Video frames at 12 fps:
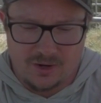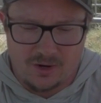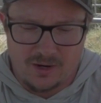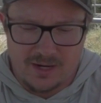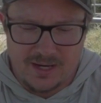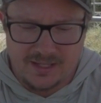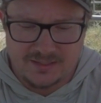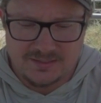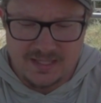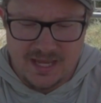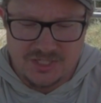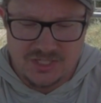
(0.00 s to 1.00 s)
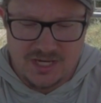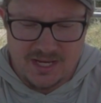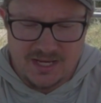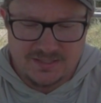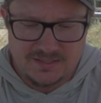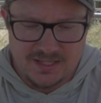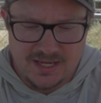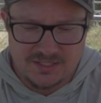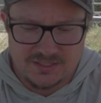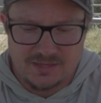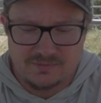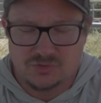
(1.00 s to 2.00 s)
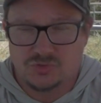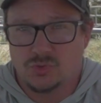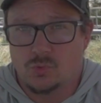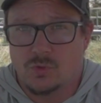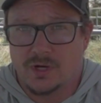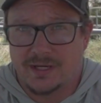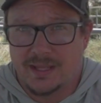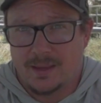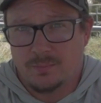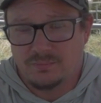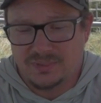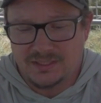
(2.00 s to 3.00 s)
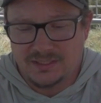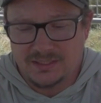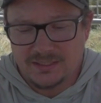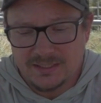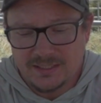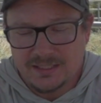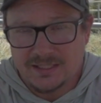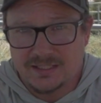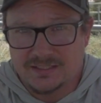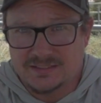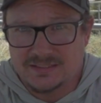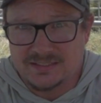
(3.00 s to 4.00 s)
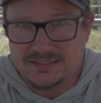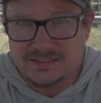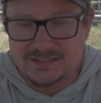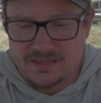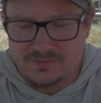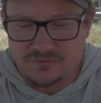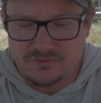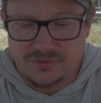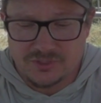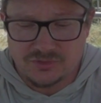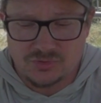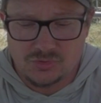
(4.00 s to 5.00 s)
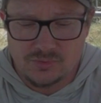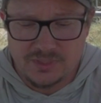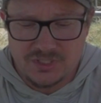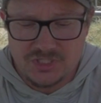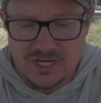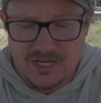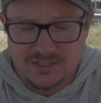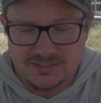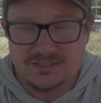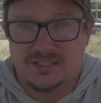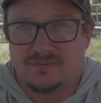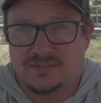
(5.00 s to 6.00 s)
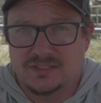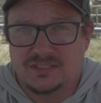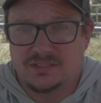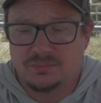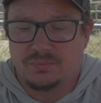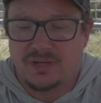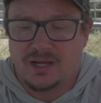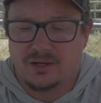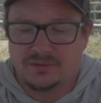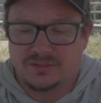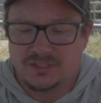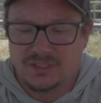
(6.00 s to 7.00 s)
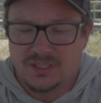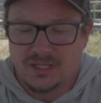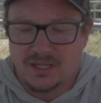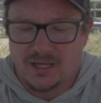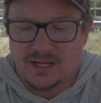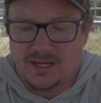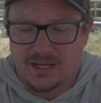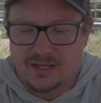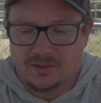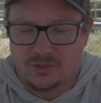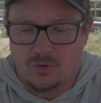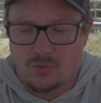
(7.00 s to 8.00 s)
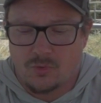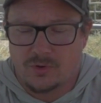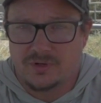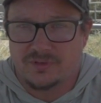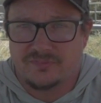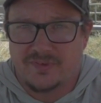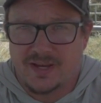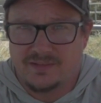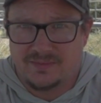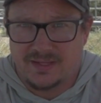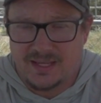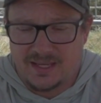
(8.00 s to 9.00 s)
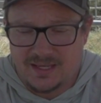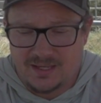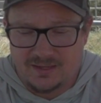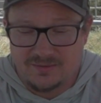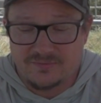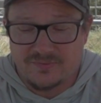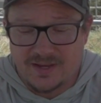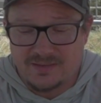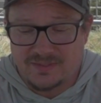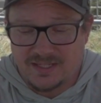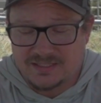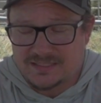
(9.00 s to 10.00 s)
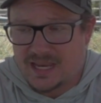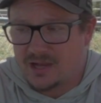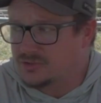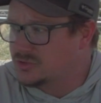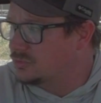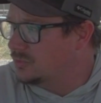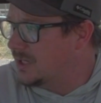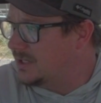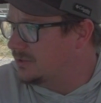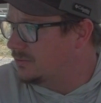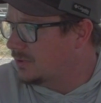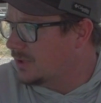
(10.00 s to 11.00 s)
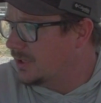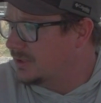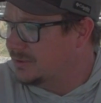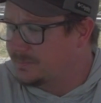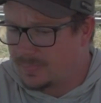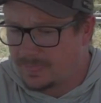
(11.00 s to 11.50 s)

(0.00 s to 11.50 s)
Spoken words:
RX-S-721MB. It is the 7 foot 2 inch, 8 to 17 pound, quarter to 5/8 ounce rated rod.